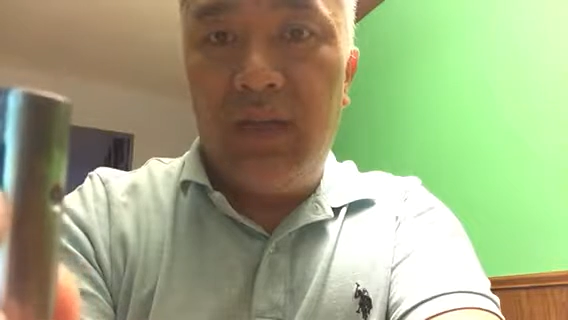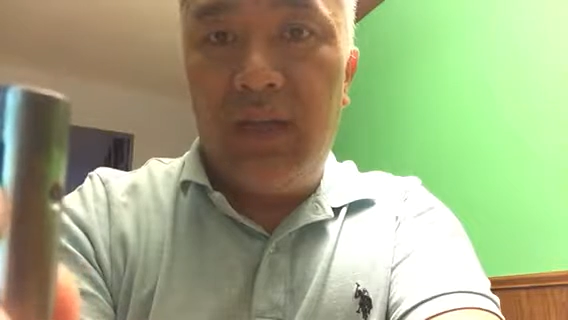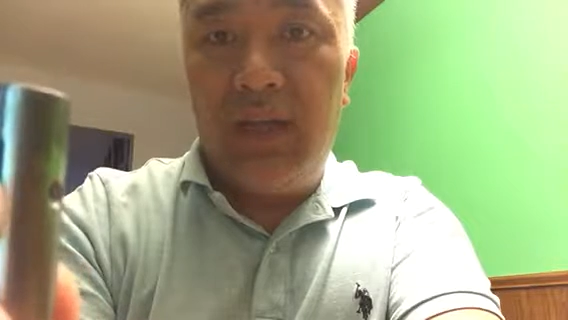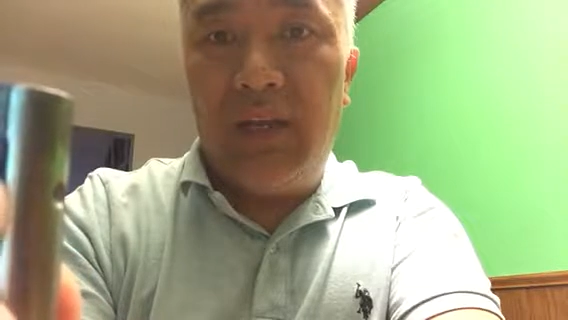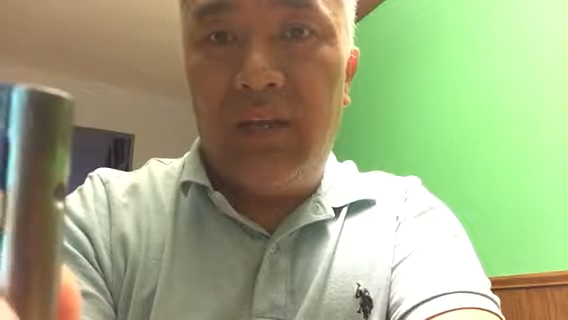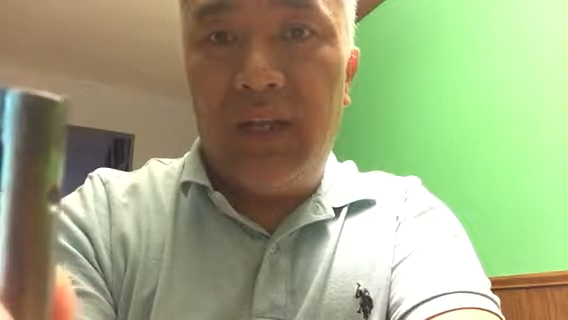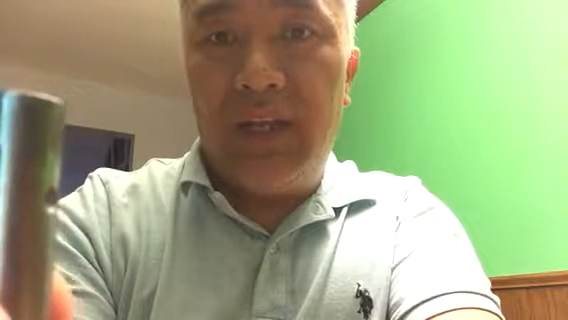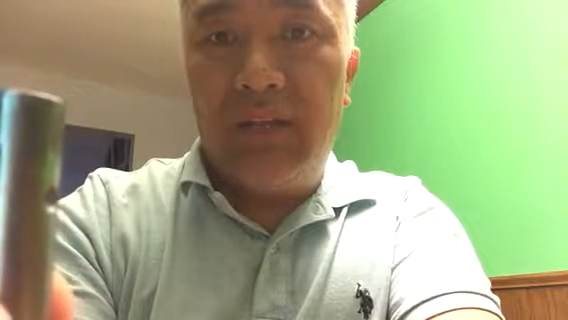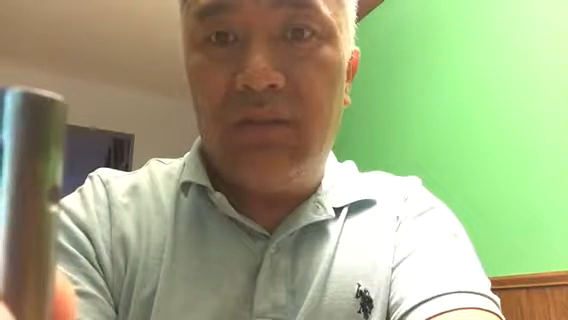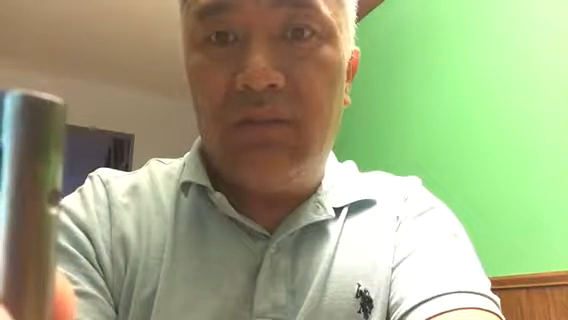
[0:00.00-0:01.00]
And I looked
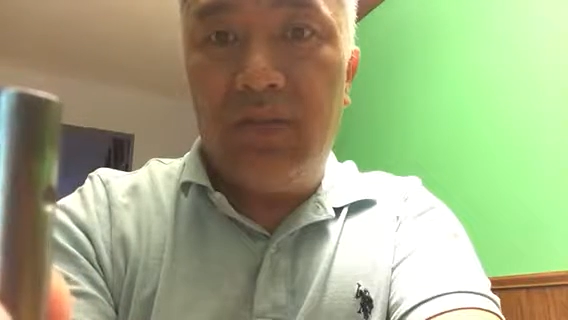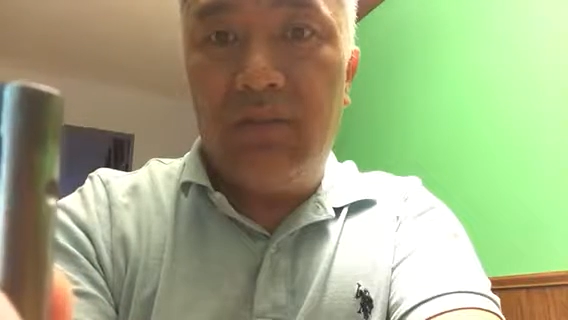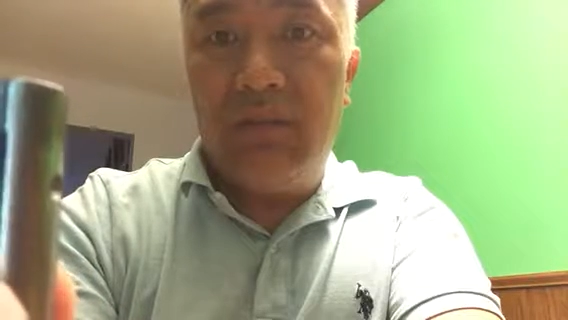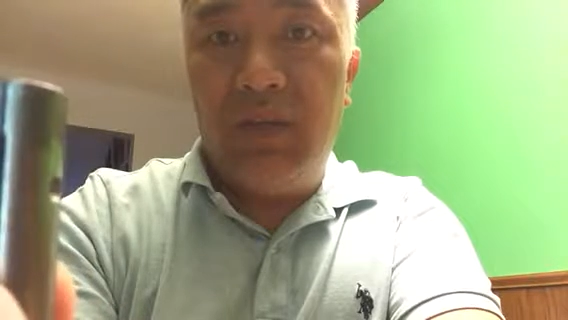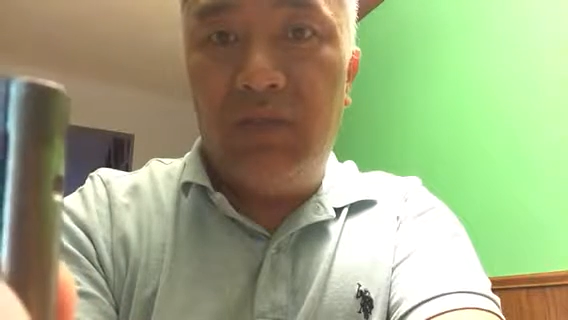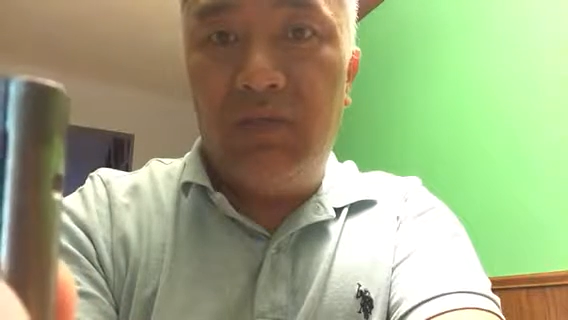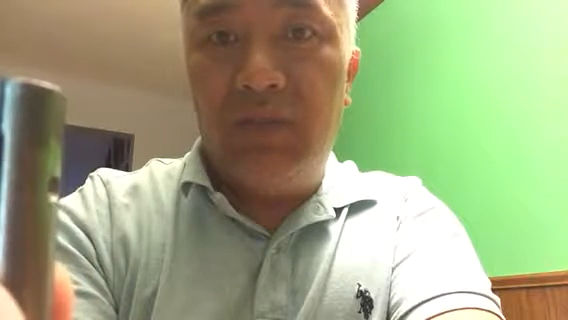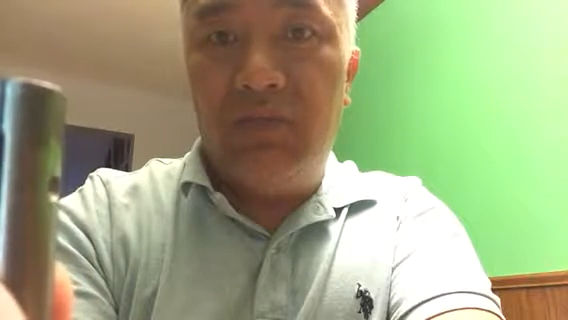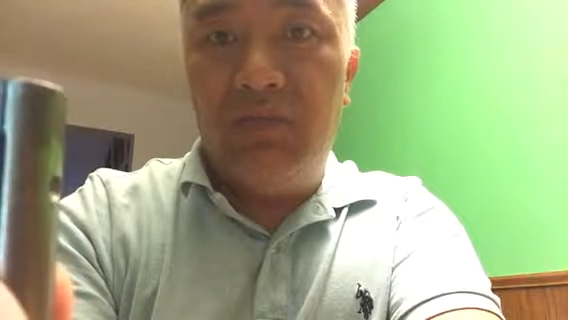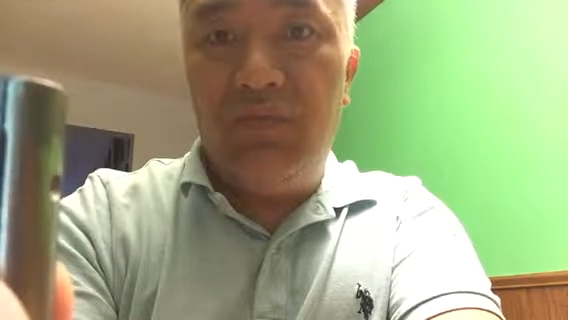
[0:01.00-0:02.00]
at the rim, it was
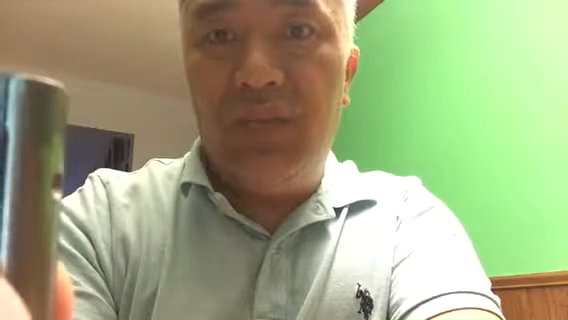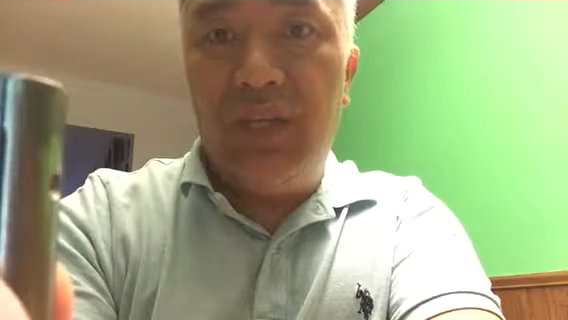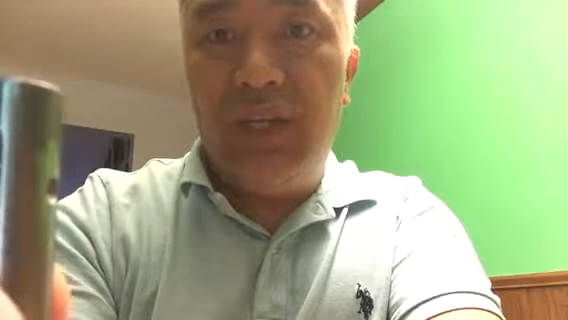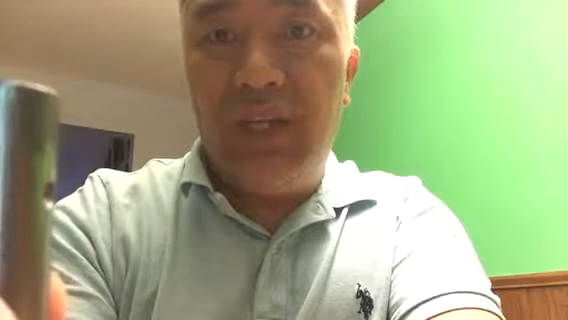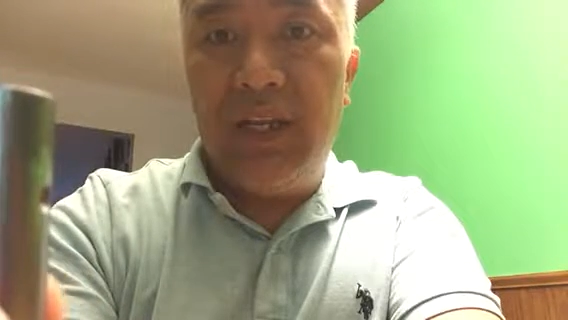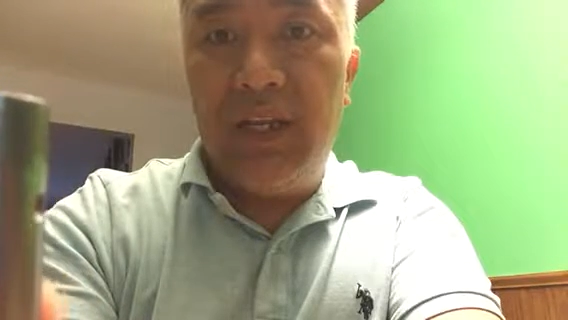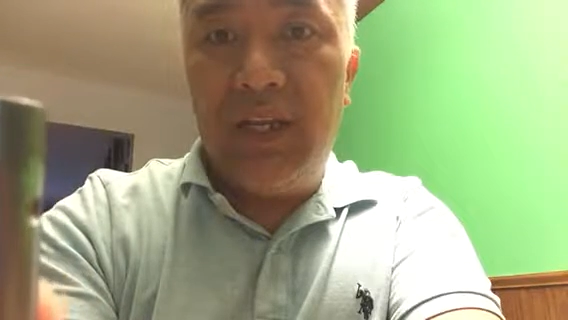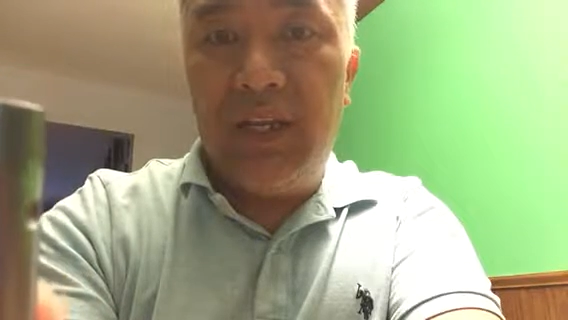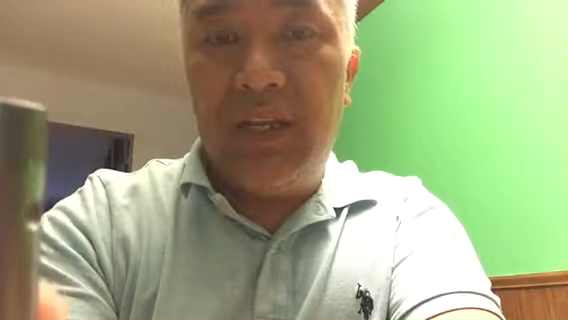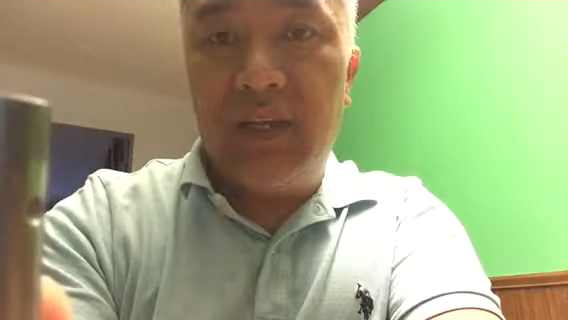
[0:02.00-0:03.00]
really
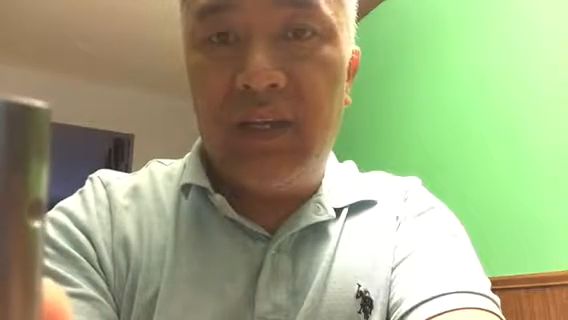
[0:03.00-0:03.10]
light.